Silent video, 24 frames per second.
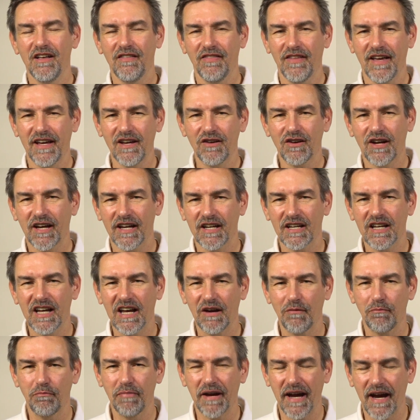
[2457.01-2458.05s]
There you can
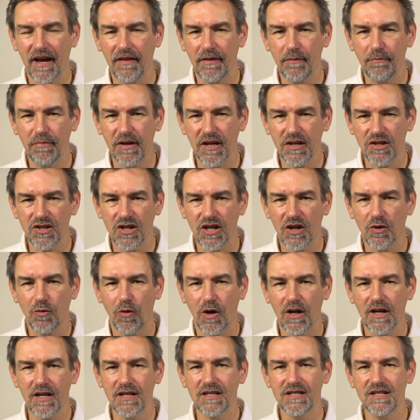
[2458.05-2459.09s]
compare the picture
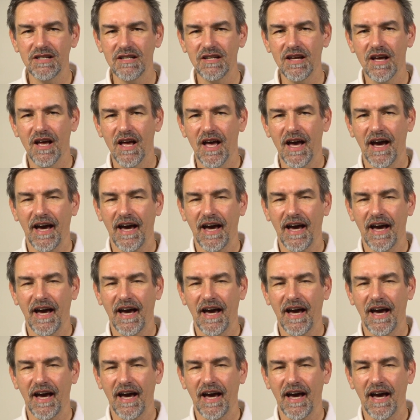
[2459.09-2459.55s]
quality,